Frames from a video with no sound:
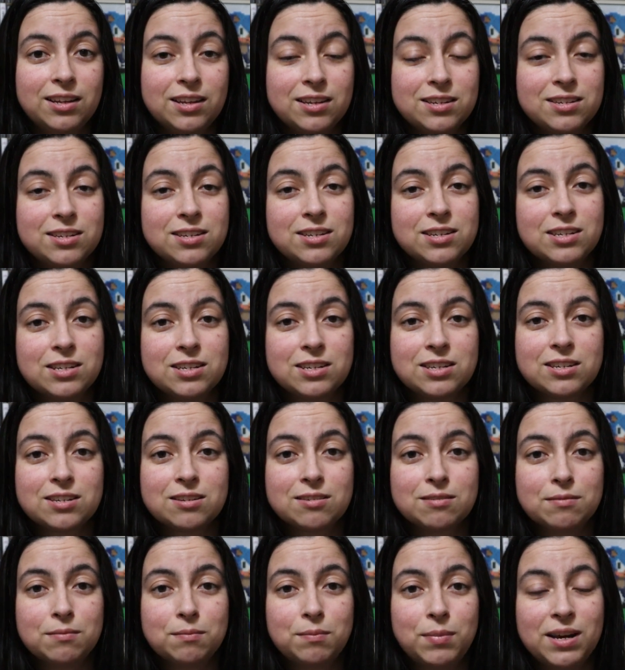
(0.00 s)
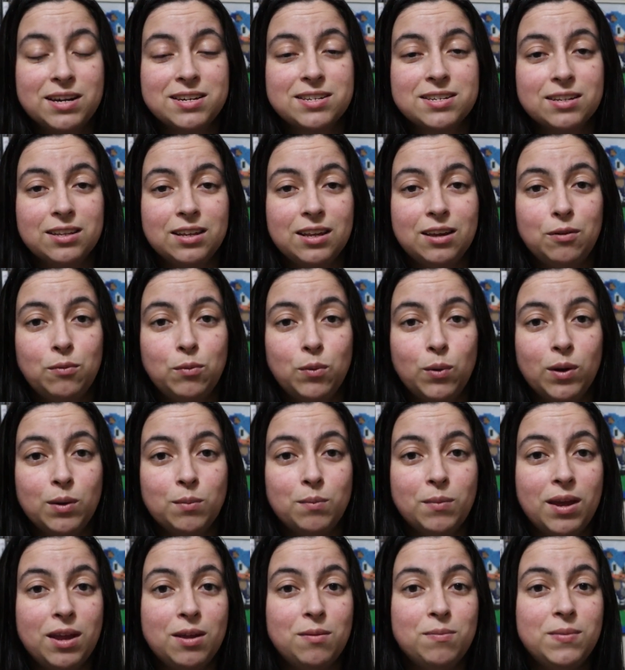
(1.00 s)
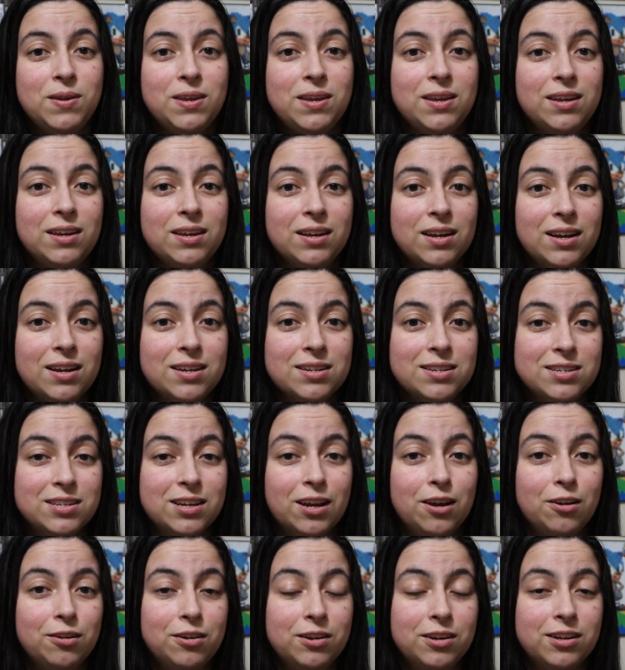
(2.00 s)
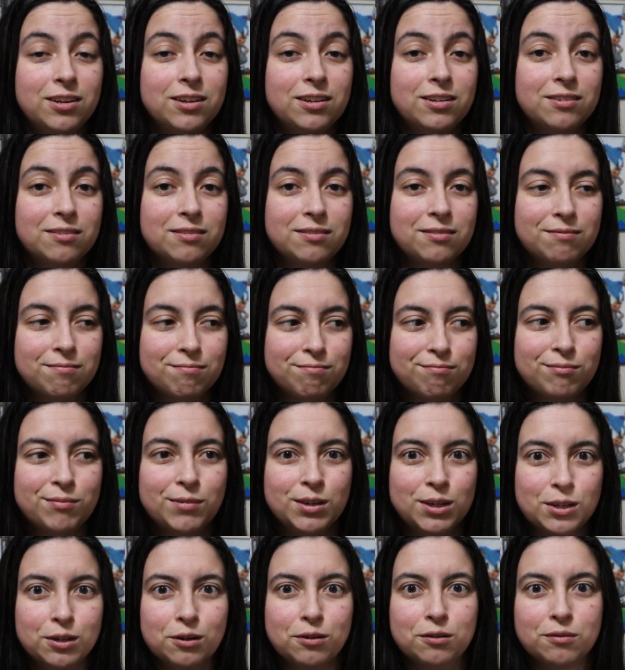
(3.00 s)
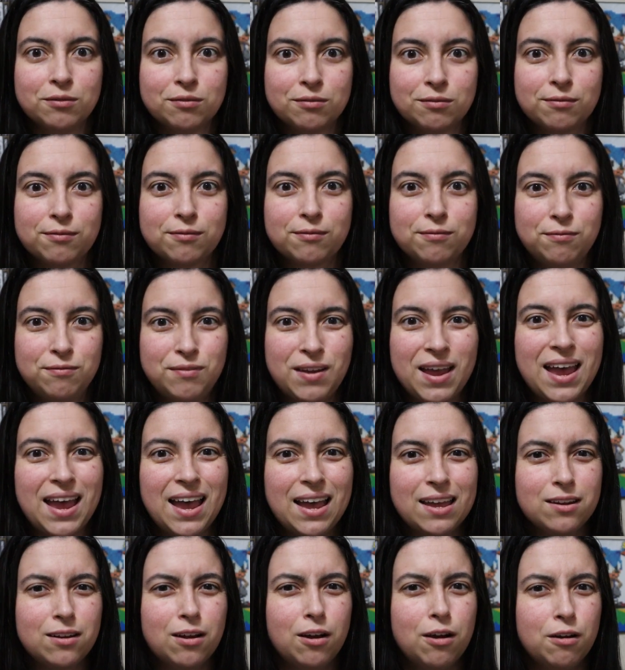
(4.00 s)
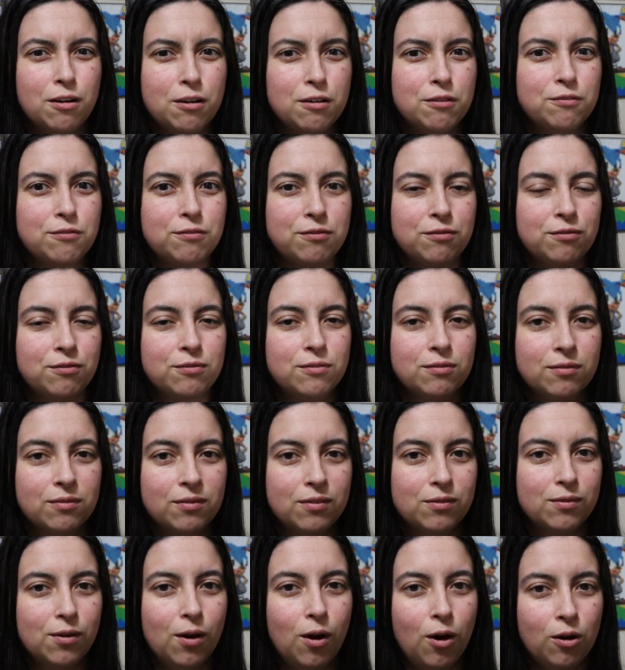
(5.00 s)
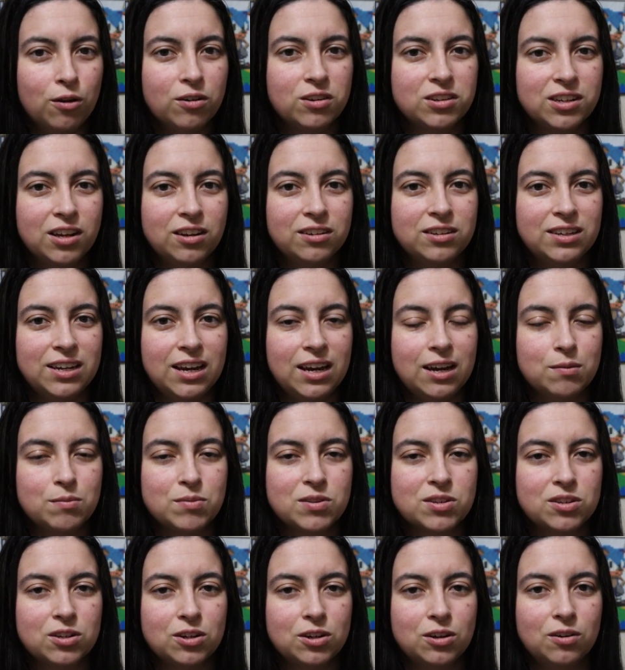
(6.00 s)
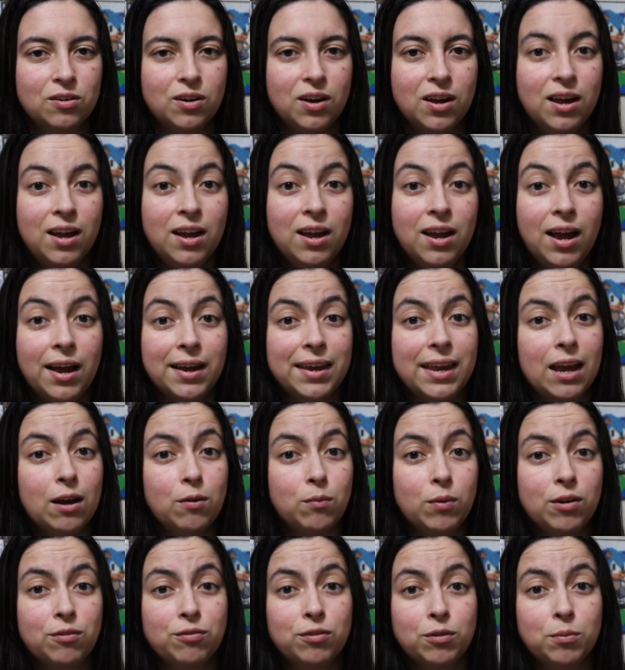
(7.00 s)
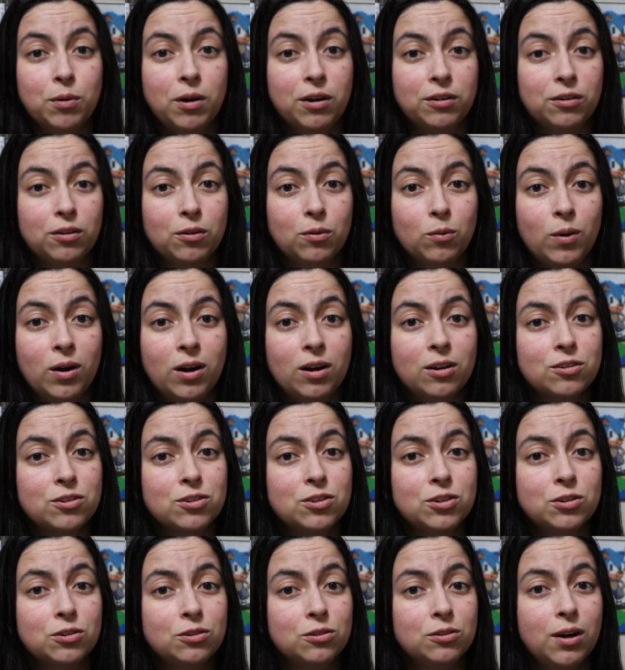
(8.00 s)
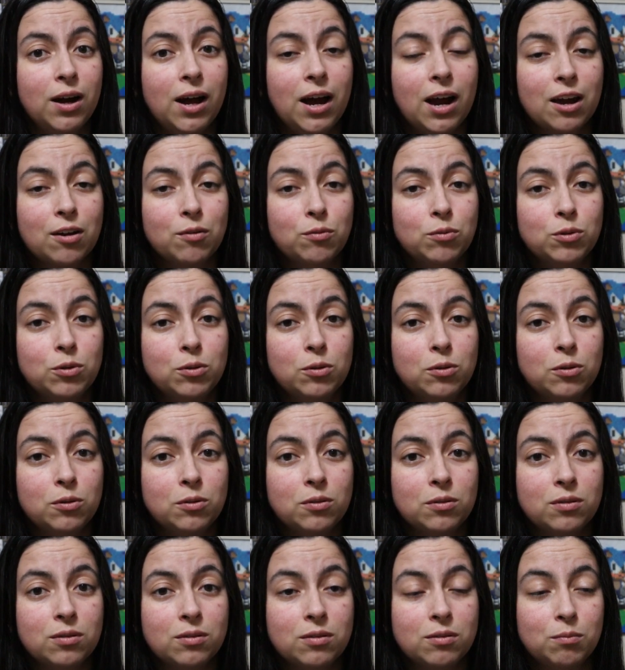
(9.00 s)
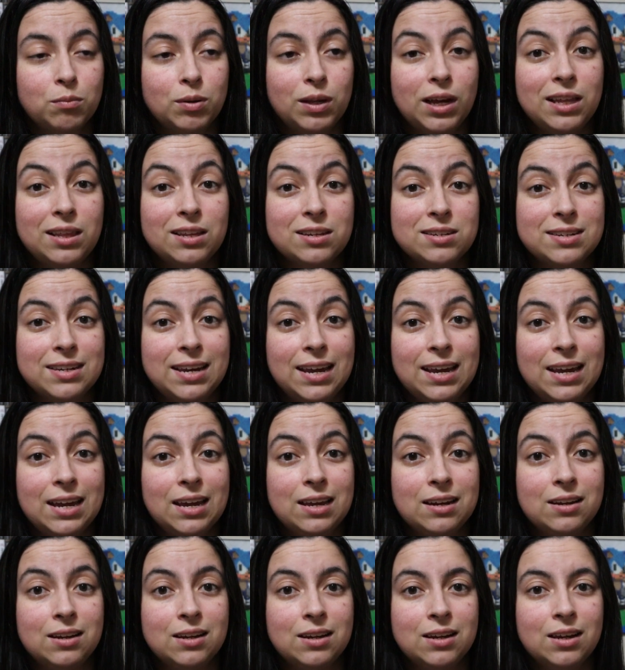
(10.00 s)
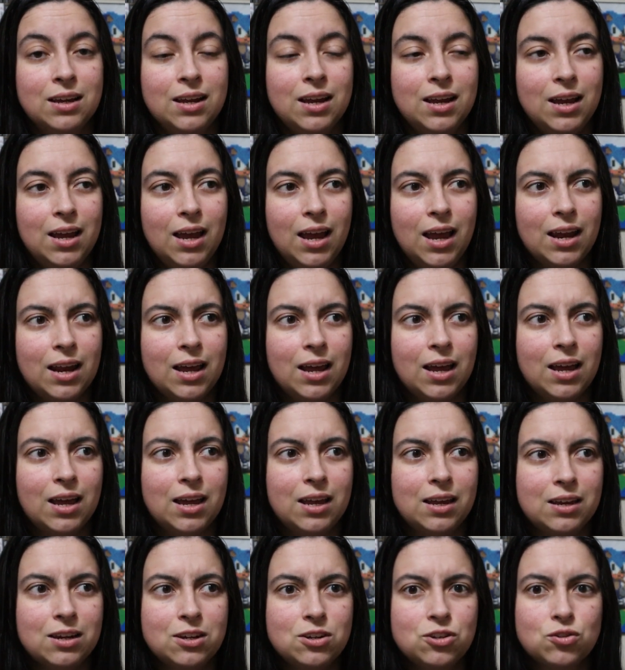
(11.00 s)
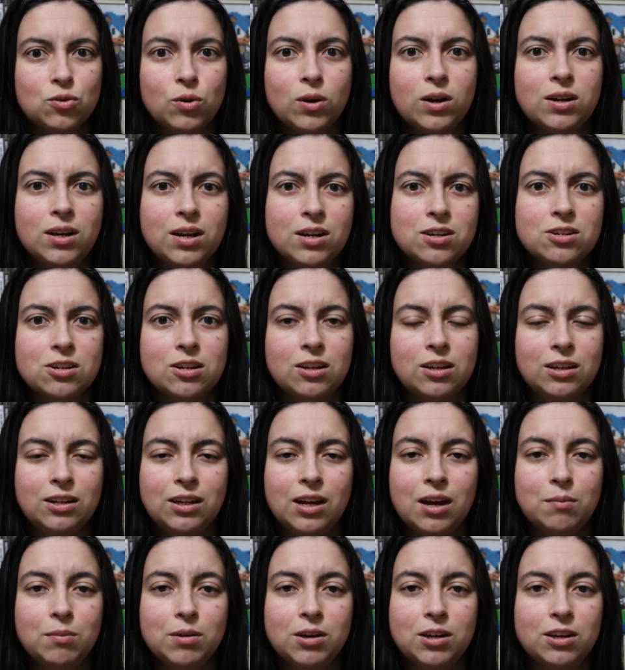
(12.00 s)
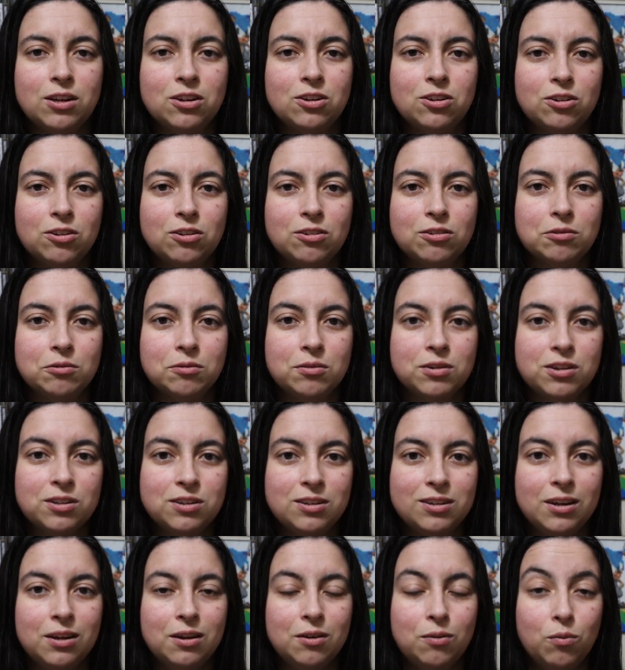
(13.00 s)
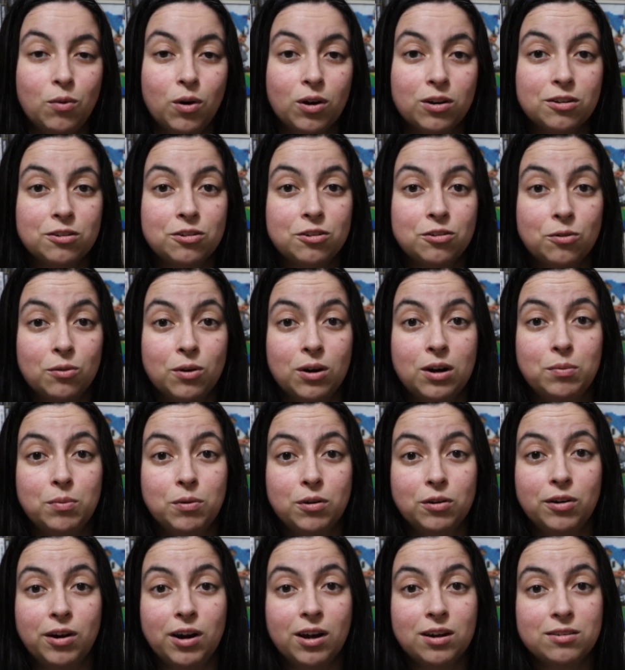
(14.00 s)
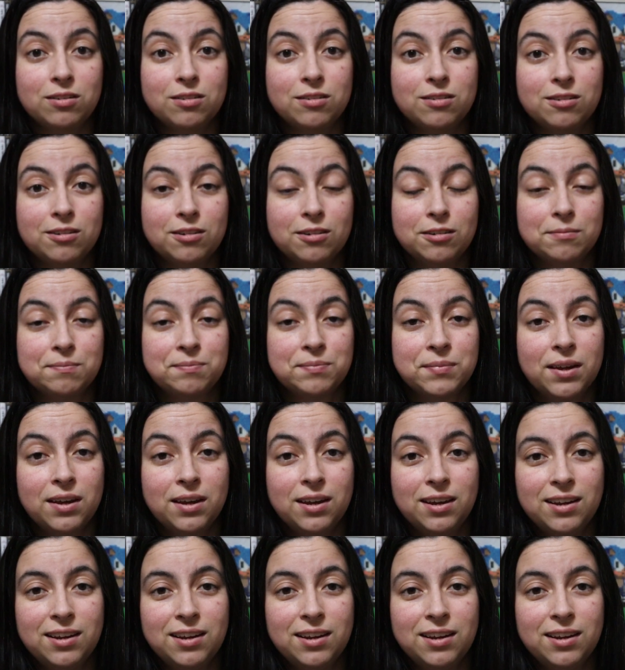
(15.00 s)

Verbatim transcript: this is basically what made me a Zelda, you know, fan of all Zelda games. So I can't wait for Breath of the Wild 2. I will play this again. And I enjoyed Age of Calamity too, to see where the story progressed. So